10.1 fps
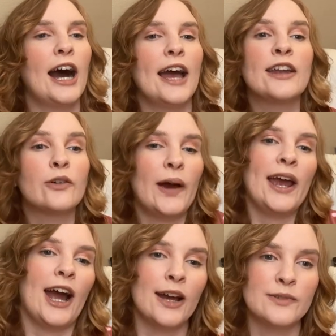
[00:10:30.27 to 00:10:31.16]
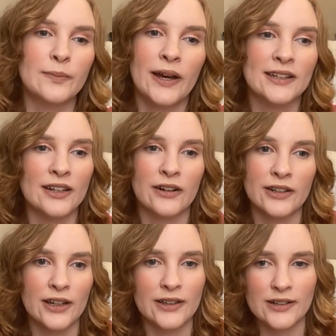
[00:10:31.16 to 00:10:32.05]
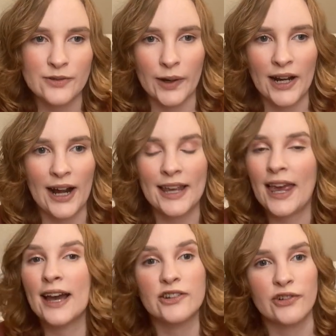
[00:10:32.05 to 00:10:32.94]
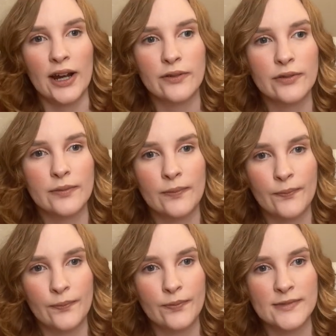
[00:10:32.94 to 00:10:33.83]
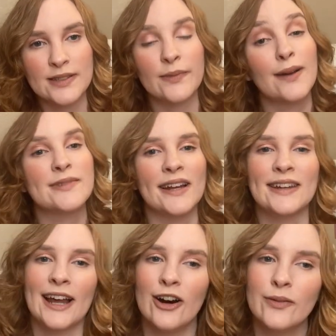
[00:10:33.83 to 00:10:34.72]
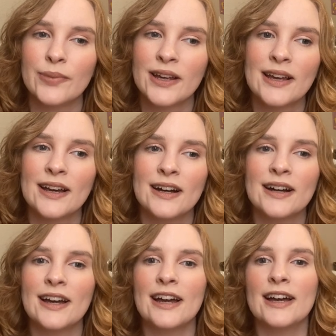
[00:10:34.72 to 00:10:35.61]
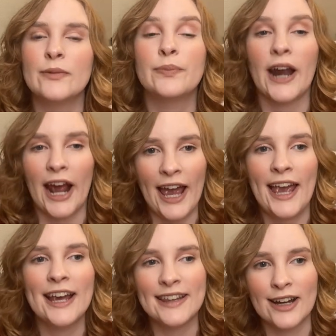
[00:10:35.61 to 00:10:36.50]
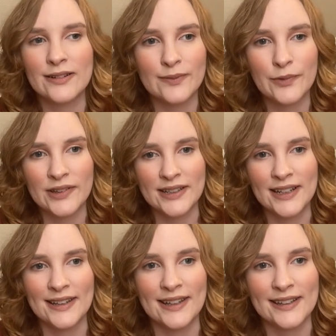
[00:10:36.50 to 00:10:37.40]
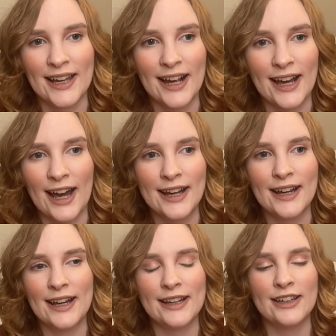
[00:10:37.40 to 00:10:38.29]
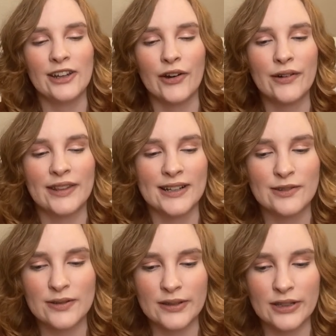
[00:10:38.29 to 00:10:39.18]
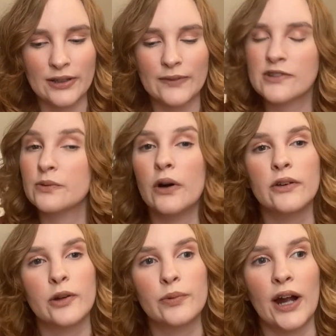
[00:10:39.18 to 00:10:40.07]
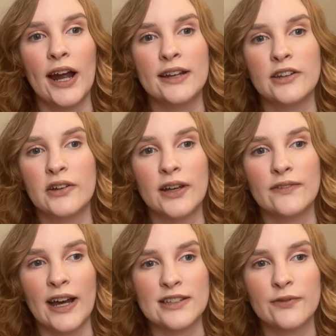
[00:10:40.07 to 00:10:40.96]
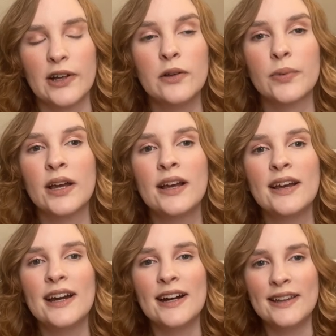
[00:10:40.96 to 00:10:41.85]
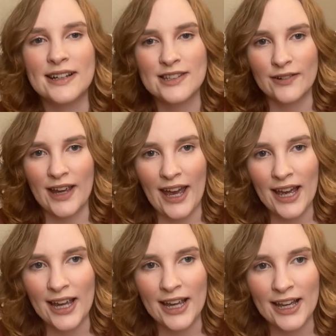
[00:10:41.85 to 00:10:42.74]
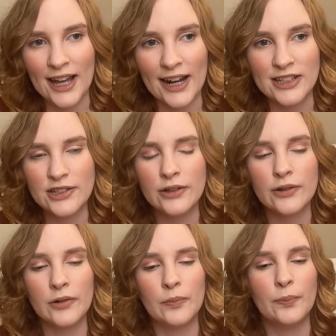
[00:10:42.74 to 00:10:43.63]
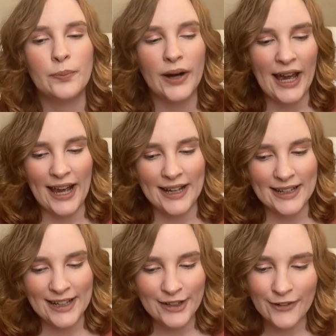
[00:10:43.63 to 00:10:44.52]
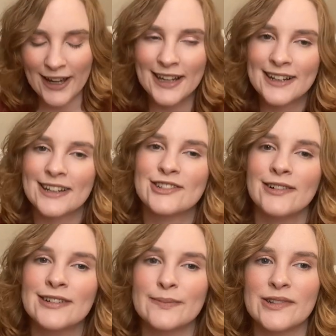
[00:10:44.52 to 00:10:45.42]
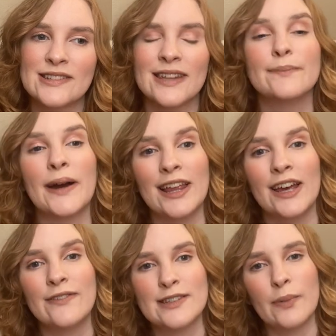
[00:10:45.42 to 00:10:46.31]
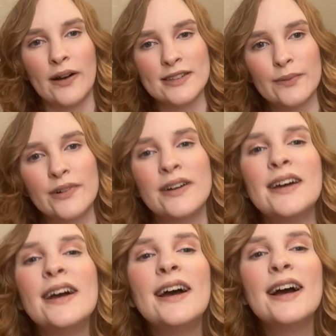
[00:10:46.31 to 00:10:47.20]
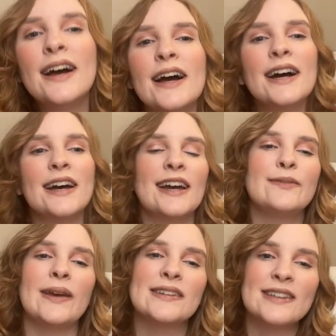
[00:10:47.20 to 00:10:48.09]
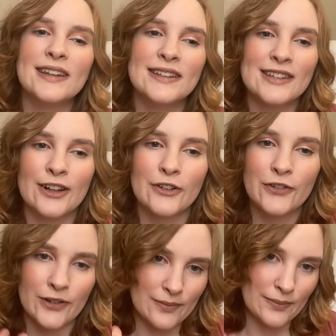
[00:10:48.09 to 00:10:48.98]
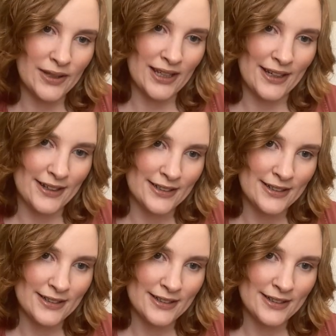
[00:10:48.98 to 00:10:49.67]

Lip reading: in a way I am dependent on others, right? I can't drive. Sometimes I need help, but I hate that more than anything. Like, you know, you have to swallow your pride and know you have to ask for help, and that's okay, and I do. But if I can control as much of my life as possible, it makes it easier for me.